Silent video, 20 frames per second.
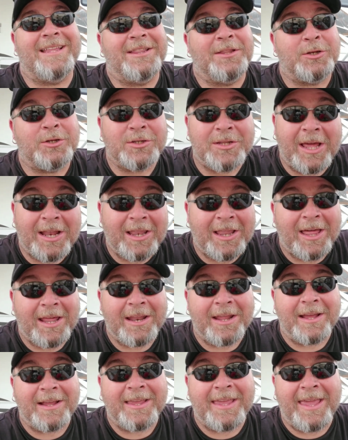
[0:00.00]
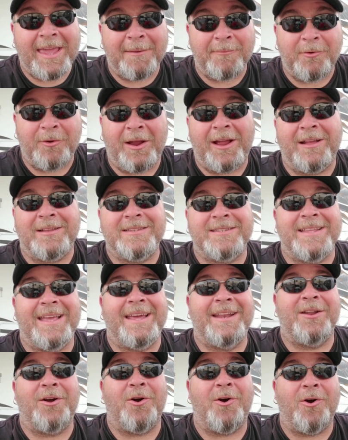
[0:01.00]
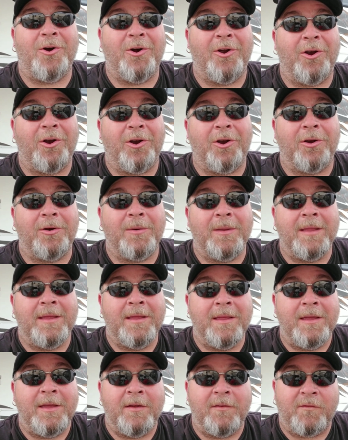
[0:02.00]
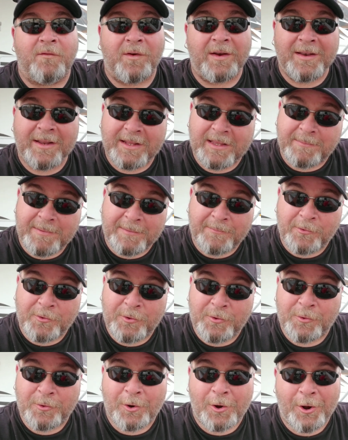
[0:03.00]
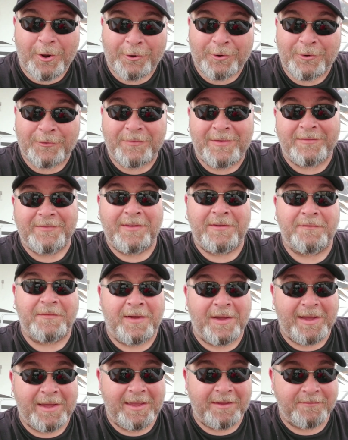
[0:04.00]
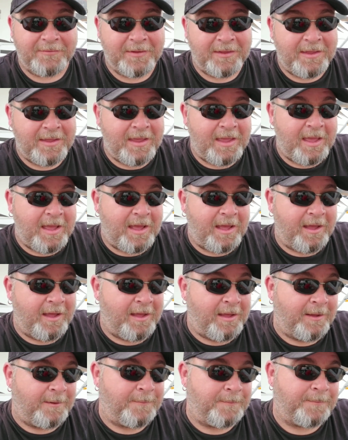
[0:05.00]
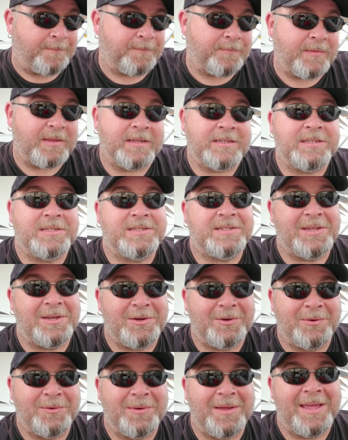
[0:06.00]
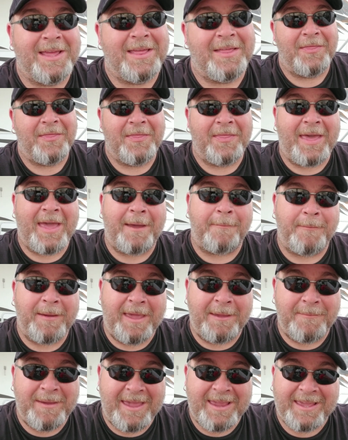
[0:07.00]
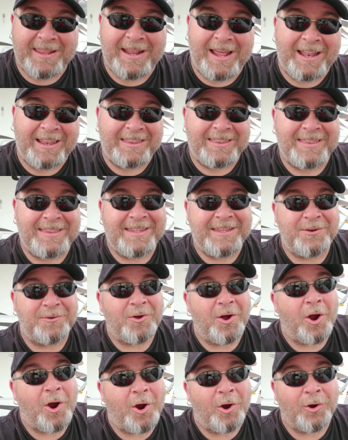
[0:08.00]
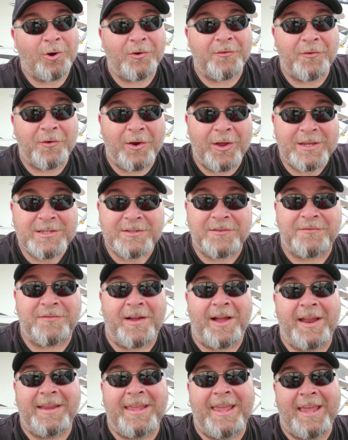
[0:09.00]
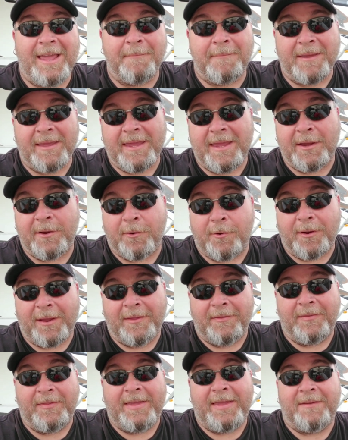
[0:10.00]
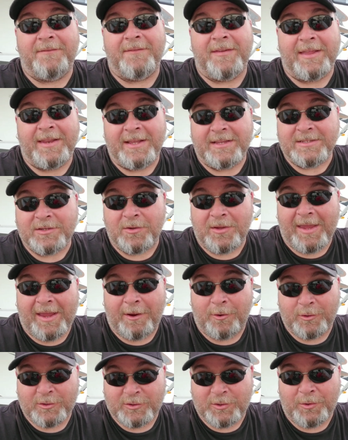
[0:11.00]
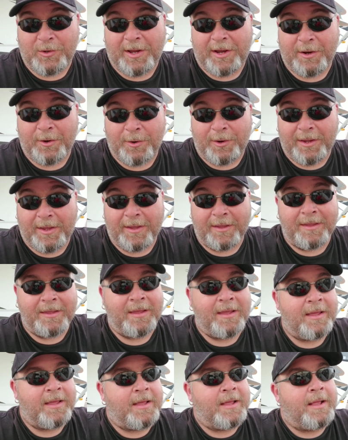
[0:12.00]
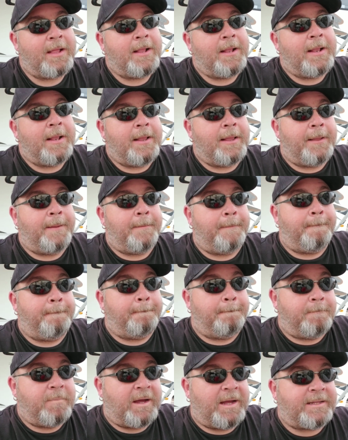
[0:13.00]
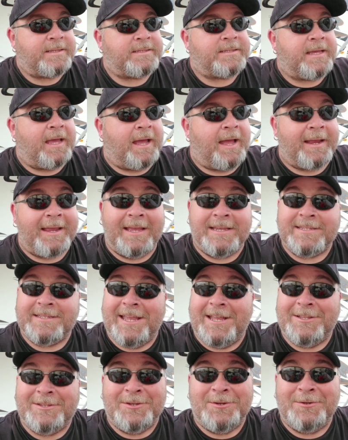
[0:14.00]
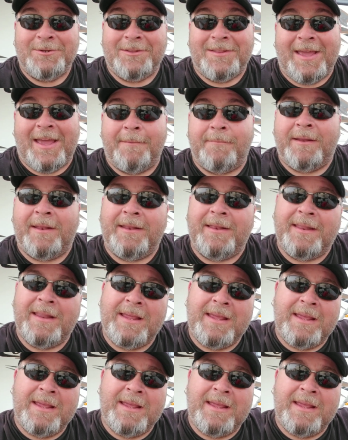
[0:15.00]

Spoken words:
there's not a lot of campgrounds that are friendly to people who are under 55. So that may make it a little harder for us to find camping here in the Phoenix, Arizona area. But I guess stay tuned to that. But